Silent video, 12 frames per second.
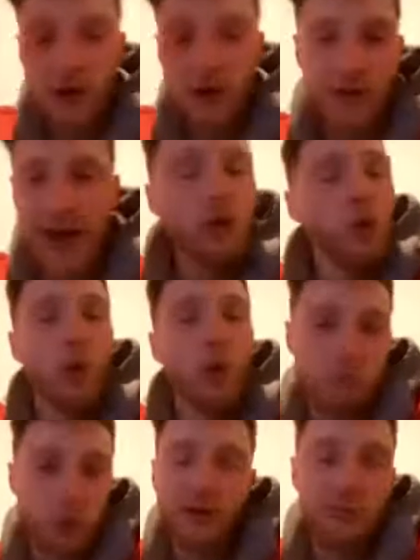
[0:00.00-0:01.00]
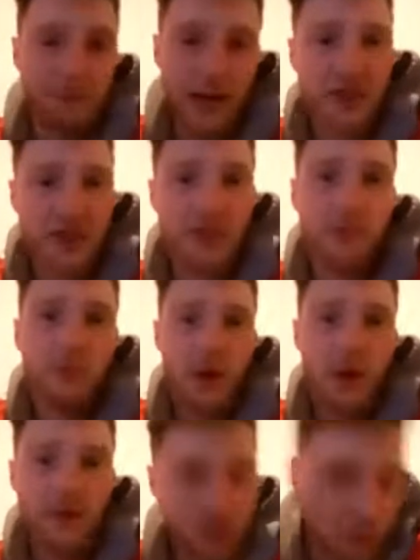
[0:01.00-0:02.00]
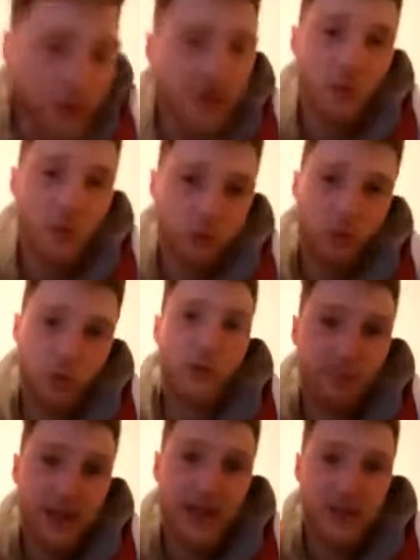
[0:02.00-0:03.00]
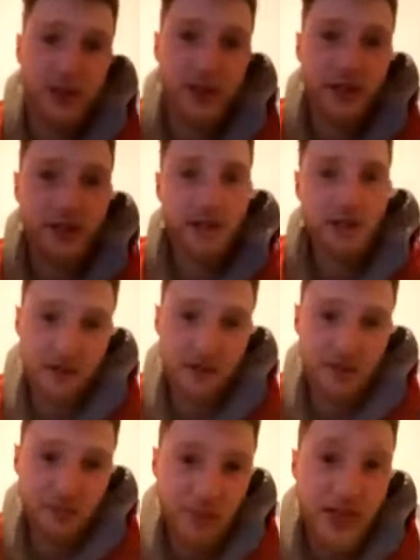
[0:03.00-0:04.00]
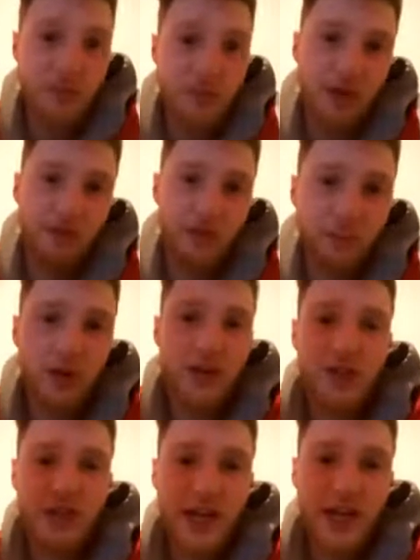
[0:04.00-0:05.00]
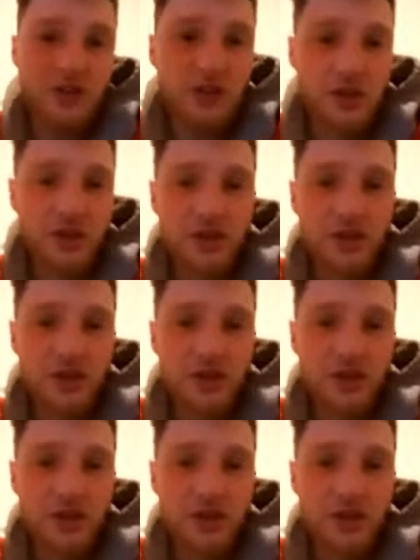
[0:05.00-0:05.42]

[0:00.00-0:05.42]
Bruv, I know I'm talking bad shit, bruv. There's a reason why I'm talking bad shit. Because it's me, bruv. I'm not going to change.